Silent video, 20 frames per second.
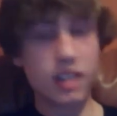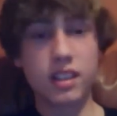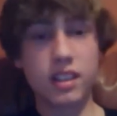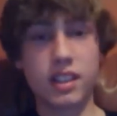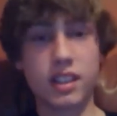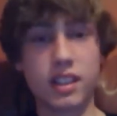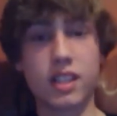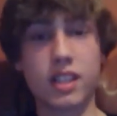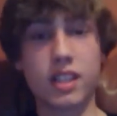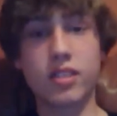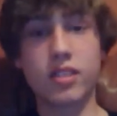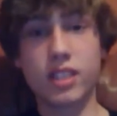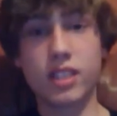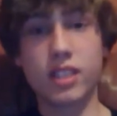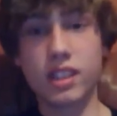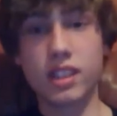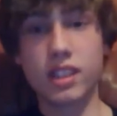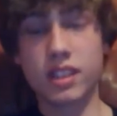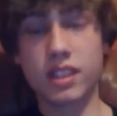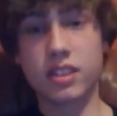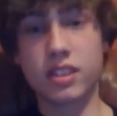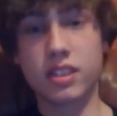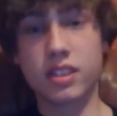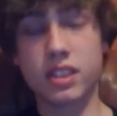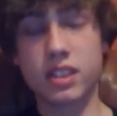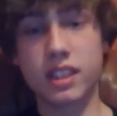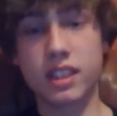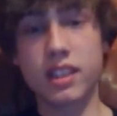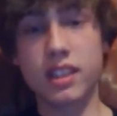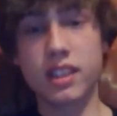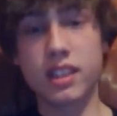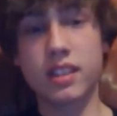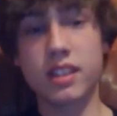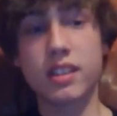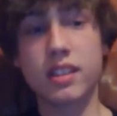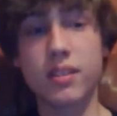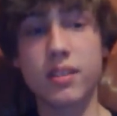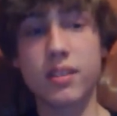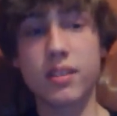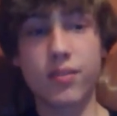Now, if they didn't understand,
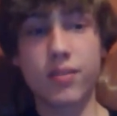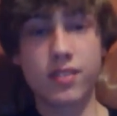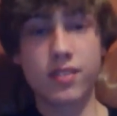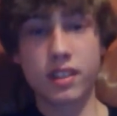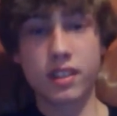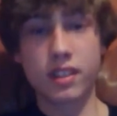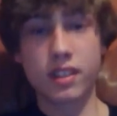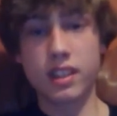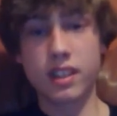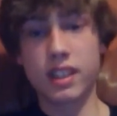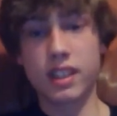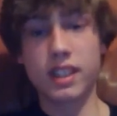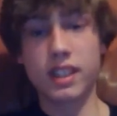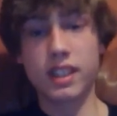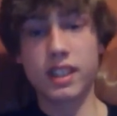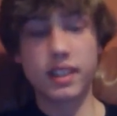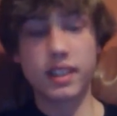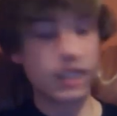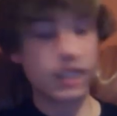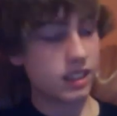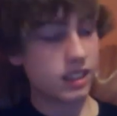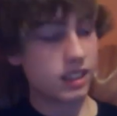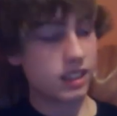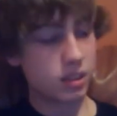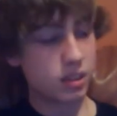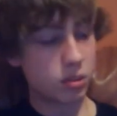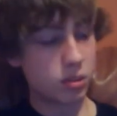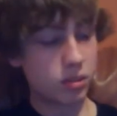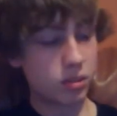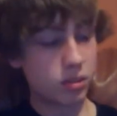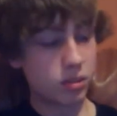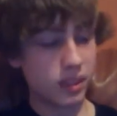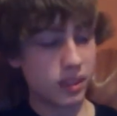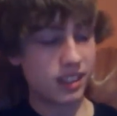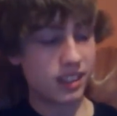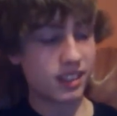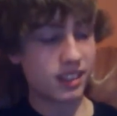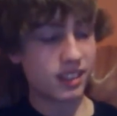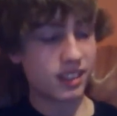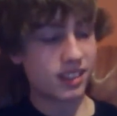then that just wouldn't be
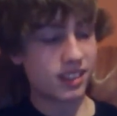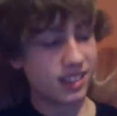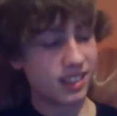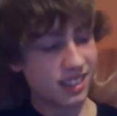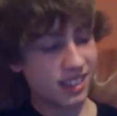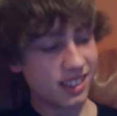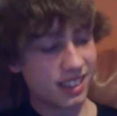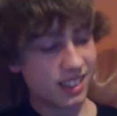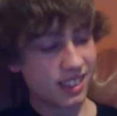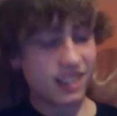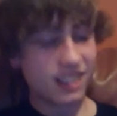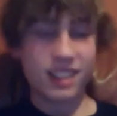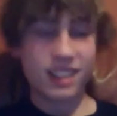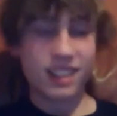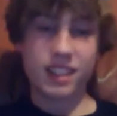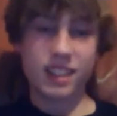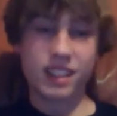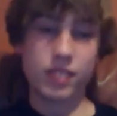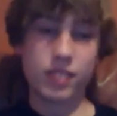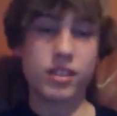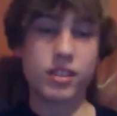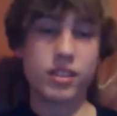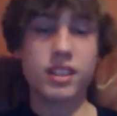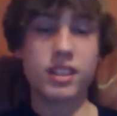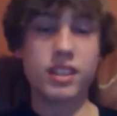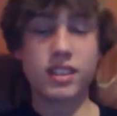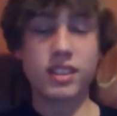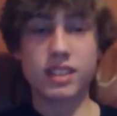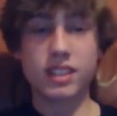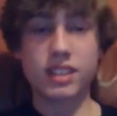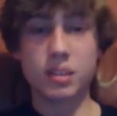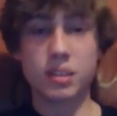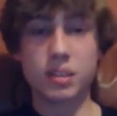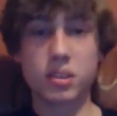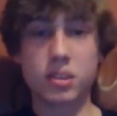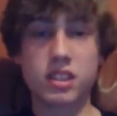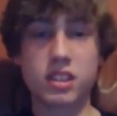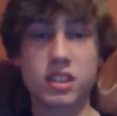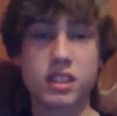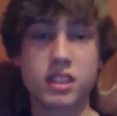good if you didn't use as
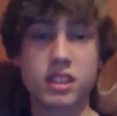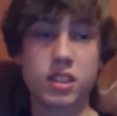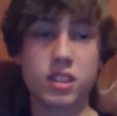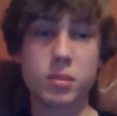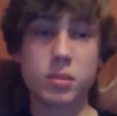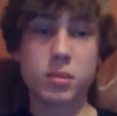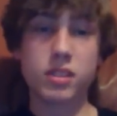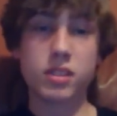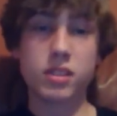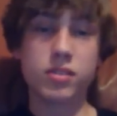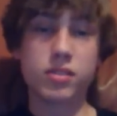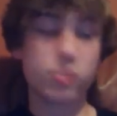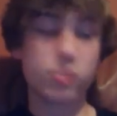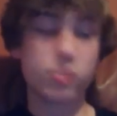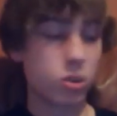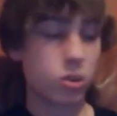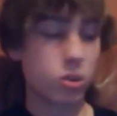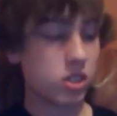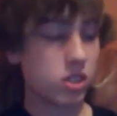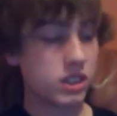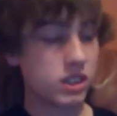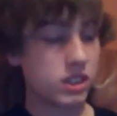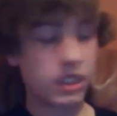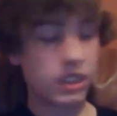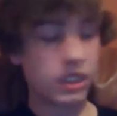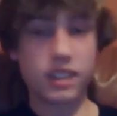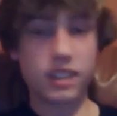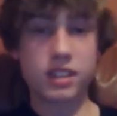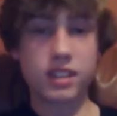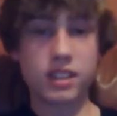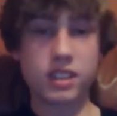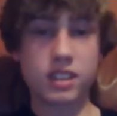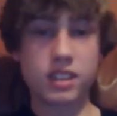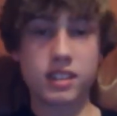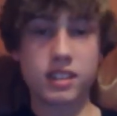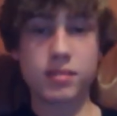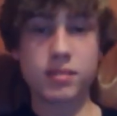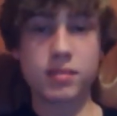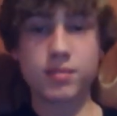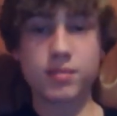much descriptive words and
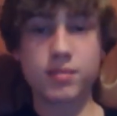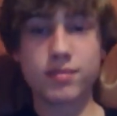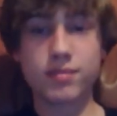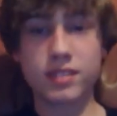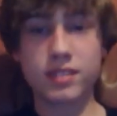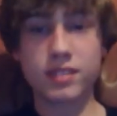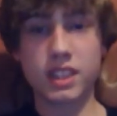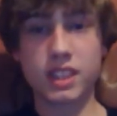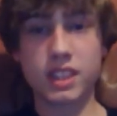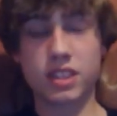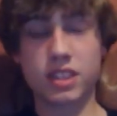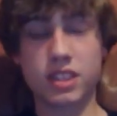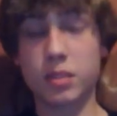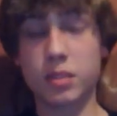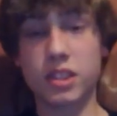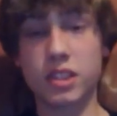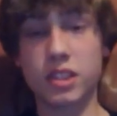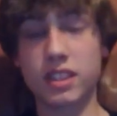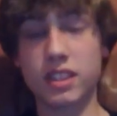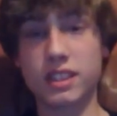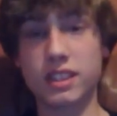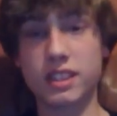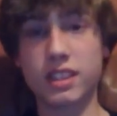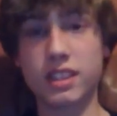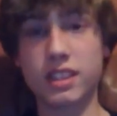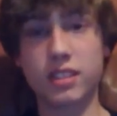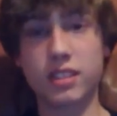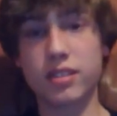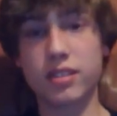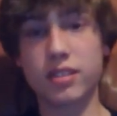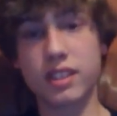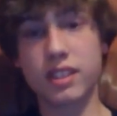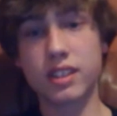just description itself.